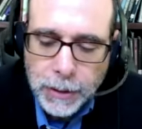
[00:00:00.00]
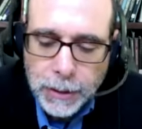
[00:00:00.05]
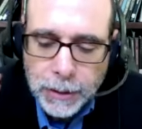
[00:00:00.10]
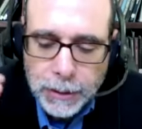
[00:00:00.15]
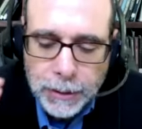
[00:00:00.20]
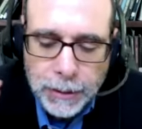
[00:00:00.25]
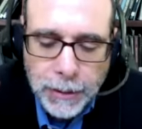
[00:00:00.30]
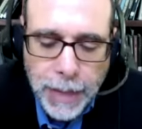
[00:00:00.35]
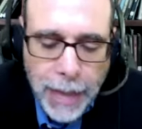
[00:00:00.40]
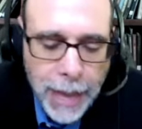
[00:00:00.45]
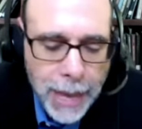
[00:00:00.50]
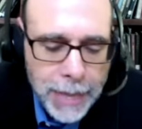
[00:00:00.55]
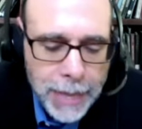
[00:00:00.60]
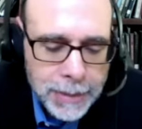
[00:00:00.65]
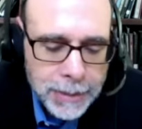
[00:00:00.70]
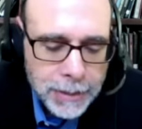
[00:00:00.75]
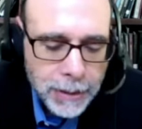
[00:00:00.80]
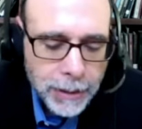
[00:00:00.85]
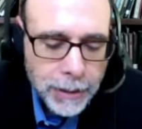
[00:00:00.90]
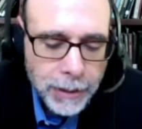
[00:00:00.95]

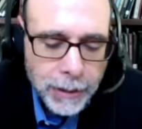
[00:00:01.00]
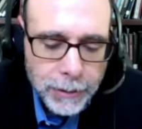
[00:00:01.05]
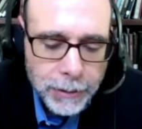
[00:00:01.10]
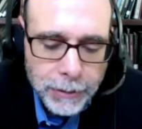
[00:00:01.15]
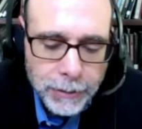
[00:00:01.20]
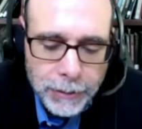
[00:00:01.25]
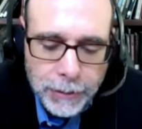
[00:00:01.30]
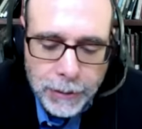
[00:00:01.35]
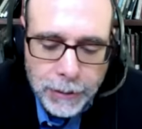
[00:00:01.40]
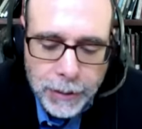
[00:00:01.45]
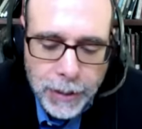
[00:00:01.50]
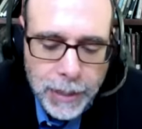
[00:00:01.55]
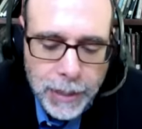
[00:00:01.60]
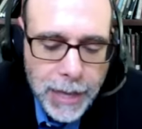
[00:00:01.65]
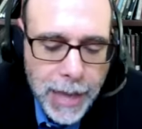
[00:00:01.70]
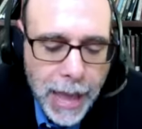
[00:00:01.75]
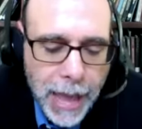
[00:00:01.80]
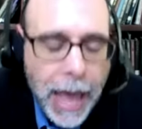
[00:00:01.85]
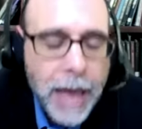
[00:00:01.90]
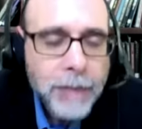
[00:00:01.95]
Lastly,
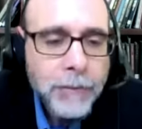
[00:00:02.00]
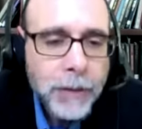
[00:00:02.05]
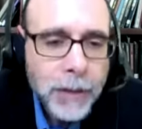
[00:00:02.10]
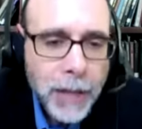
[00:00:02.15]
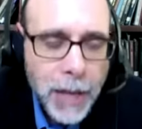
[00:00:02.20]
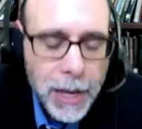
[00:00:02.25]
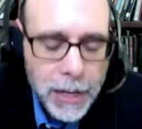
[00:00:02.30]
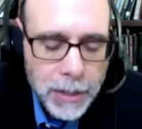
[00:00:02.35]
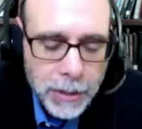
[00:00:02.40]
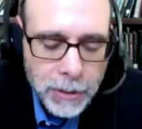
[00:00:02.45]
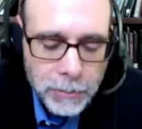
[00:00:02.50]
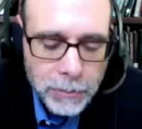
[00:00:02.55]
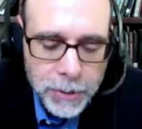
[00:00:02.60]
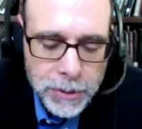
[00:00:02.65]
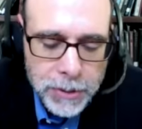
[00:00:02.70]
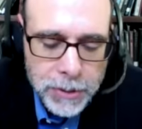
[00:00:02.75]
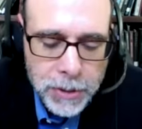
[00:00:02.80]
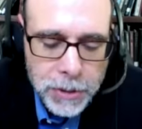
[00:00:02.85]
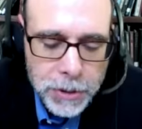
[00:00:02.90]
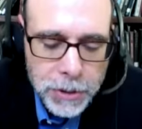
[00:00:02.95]
he advocated a
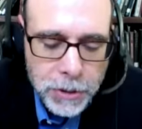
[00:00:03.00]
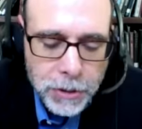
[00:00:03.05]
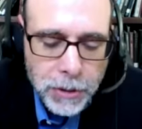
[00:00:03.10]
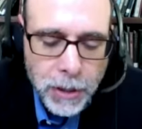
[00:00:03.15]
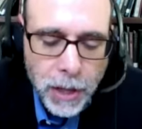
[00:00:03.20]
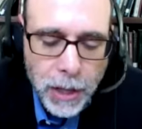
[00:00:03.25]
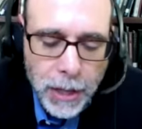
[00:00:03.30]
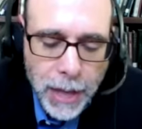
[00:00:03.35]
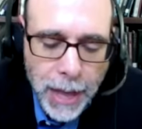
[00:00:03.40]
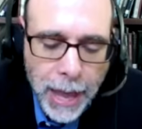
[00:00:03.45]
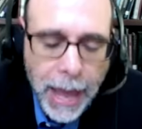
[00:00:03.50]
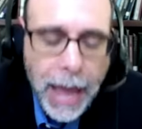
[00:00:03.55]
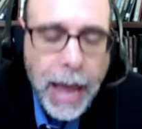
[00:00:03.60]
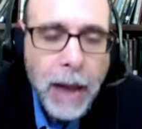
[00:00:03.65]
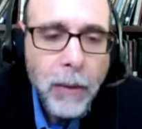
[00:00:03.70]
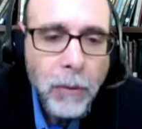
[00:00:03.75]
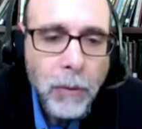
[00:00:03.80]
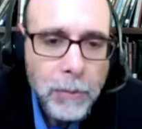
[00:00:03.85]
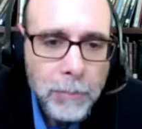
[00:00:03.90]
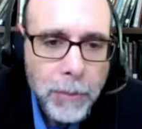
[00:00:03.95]
position on
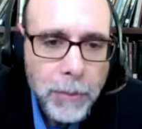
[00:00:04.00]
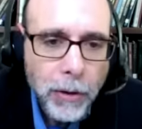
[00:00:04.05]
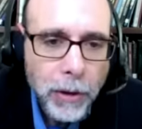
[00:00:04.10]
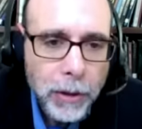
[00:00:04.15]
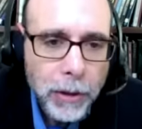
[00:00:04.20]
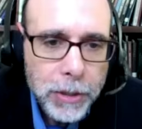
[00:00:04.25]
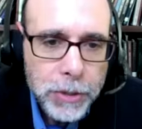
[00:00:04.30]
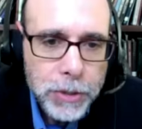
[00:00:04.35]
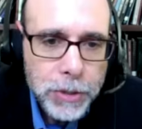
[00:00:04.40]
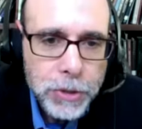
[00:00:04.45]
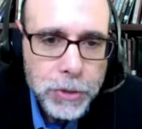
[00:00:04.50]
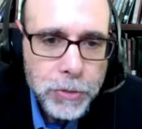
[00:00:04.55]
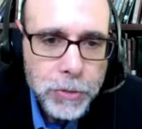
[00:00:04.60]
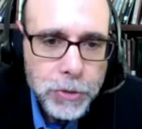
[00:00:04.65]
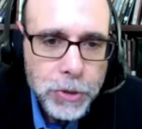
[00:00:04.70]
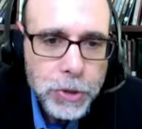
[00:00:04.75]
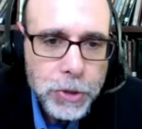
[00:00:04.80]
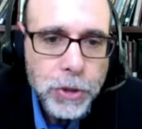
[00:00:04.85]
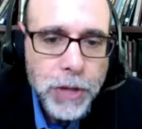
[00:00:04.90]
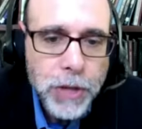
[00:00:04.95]
how American Jews
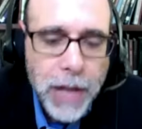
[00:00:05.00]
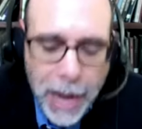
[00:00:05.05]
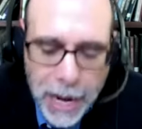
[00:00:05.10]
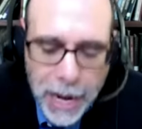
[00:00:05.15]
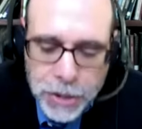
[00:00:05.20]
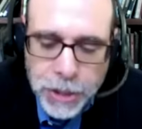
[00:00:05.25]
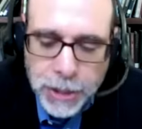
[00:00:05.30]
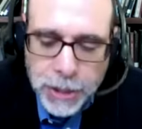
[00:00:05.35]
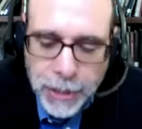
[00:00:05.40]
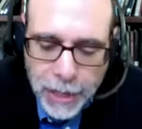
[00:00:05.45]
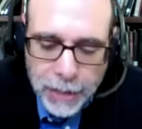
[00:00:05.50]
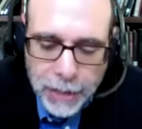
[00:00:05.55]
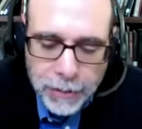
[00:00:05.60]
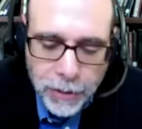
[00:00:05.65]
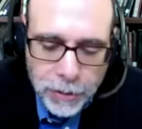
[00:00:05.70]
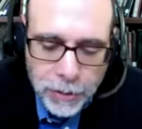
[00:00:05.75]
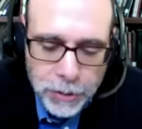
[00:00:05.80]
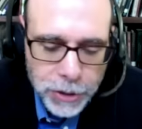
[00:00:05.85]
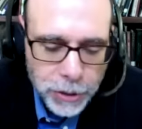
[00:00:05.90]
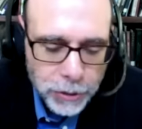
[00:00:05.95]
should educate
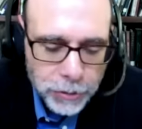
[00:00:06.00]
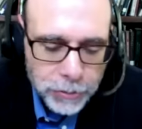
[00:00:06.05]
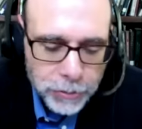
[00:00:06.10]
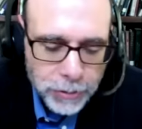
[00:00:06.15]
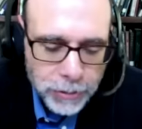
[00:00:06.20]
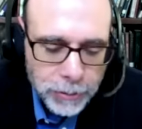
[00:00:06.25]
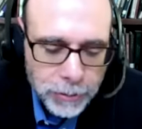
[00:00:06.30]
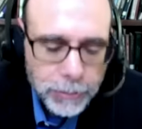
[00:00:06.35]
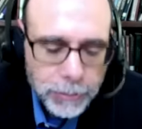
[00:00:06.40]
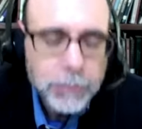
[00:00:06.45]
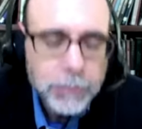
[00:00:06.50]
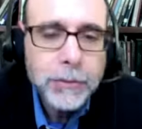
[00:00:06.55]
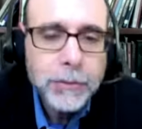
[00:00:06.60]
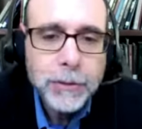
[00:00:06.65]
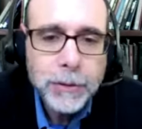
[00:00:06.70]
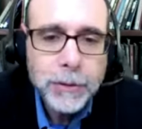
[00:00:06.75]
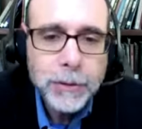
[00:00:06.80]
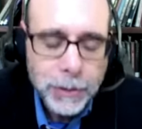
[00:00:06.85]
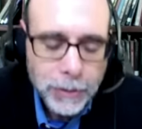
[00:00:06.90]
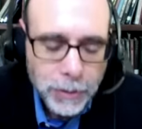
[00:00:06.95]
their children.
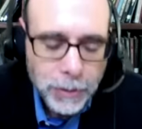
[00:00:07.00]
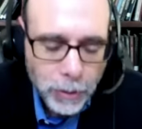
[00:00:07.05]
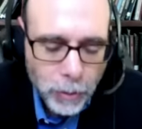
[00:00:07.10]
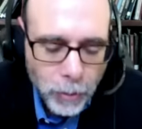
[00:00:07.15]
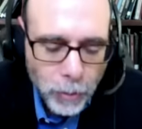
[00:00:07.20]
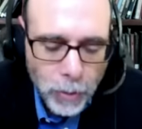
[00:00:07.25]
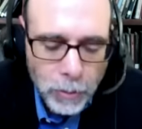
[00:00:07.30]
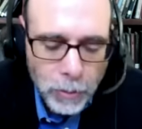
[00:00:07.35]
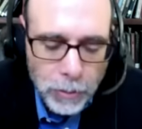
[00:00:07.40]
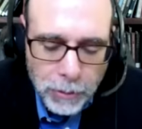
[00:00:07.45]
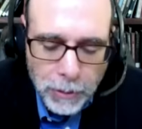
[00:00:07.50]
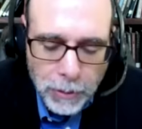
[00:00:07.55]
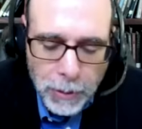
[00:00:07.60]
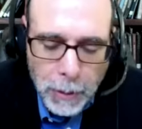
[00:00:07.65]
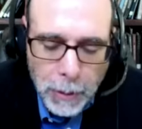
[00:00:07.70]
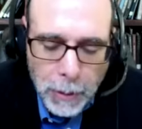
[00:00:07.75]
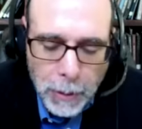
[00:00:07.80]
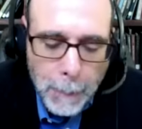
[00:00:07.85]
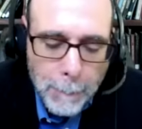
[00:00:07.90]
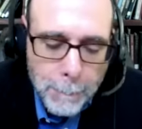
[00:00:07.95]
Quote,
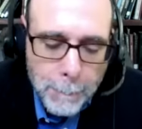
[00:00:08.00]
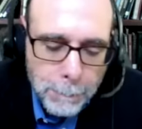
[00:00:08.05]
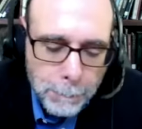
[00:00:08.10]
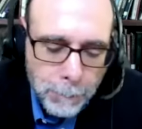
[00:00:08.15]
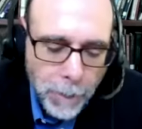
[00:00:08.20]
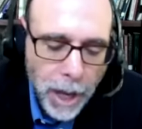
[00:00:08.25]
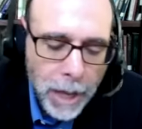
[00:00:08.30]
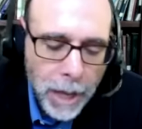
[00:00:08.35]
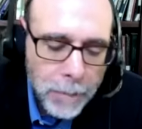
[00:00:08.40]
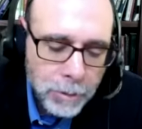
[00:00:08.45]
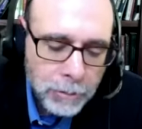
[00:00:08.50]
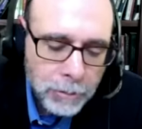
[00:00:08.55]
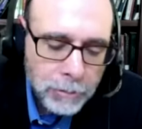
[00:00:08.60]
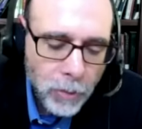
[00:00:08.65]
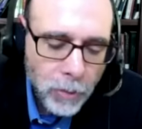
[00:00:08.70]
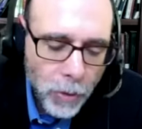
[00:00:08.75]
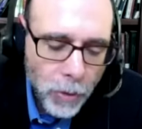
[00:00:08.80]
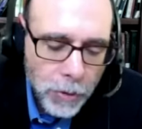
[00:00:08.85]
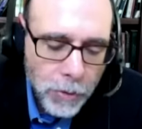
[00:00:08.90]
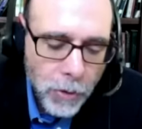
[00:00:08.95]
Bible
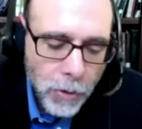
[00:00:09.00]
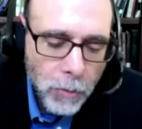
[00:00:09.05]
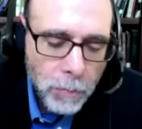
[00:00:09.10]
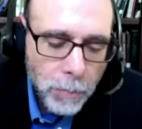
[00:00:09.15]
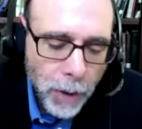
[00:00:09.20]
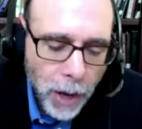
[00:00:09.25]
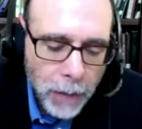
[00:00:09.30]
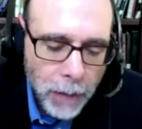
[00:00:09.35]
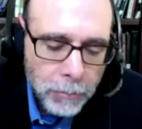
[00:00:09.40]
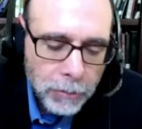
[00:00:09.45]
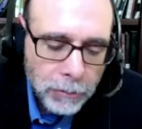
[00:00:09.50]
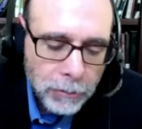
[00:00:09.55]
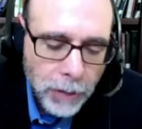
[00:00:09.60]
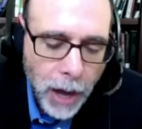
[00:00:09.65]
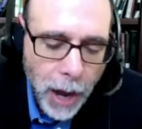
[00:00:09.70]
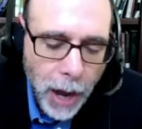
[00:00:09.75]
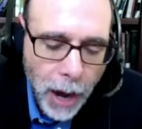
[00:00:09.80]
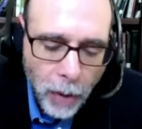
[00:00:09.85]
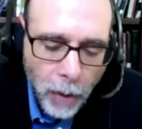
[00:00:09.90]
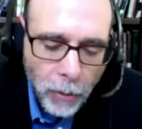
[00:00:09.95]
or no Bible,
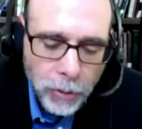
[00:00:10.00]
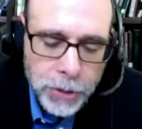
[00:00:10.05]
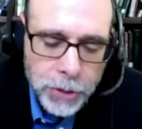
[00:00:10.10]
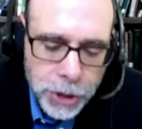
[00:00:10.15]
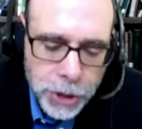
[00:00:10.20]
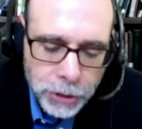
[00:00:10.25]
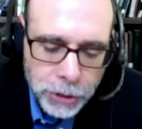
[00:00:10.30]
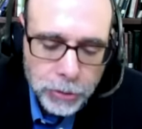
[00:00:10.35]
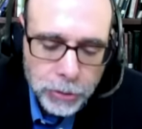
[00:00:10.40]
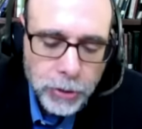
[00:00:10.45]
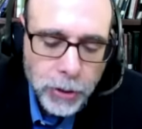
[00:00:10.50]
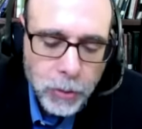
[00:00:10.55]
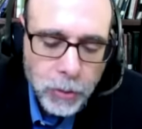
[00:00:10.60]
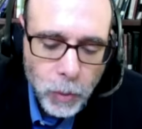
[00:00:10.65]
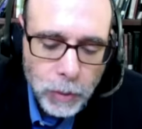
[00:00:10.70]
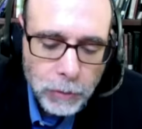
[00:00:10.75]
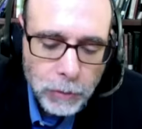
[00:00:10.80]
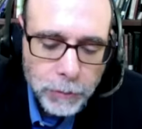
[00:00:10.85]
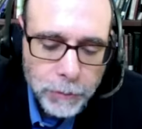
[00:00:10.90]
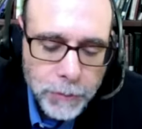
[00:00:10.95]
our children
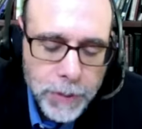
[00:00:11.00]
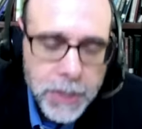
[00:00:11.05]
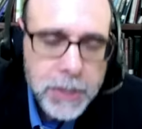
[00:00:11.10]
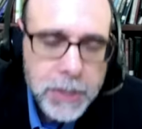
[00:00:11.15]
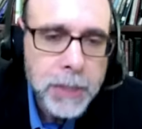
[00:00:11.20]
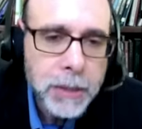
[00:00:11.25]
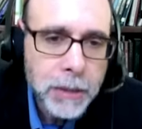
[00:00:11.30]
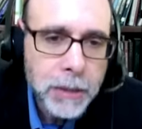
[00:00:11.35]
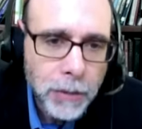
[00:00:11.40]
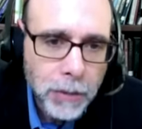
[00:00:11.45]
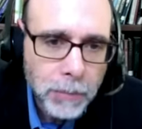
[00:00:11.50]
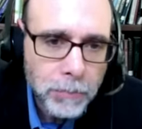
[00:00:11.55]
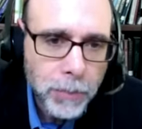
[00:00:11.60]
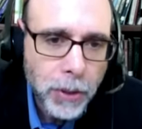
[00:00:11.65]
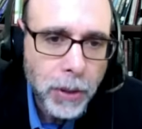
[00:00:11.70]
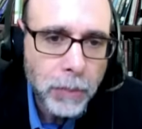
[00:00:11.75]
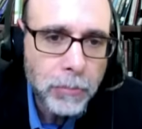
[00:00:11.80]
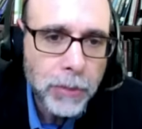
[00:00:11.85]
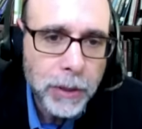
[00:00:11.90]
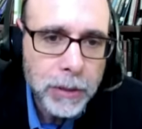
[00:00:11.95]
will visit the
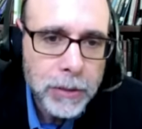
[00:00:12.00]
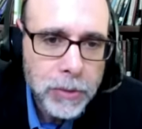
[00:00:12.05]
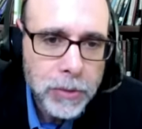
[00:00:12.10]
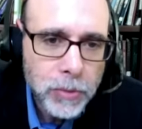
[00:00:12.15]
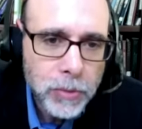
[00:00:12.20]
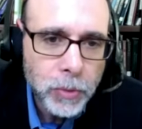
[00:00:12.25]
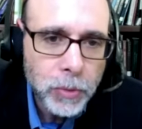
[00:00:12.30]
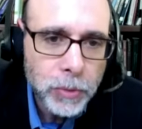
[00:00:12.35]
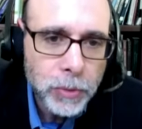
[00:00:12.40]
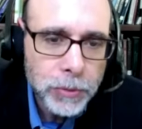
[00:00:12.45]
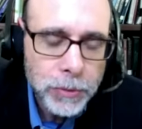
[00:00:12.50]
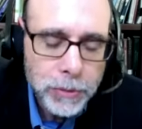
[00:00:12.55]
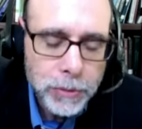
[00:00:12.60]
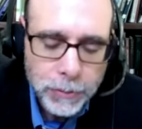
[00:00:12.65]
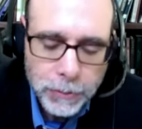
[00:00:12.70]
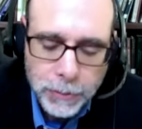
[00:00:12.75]
public schools.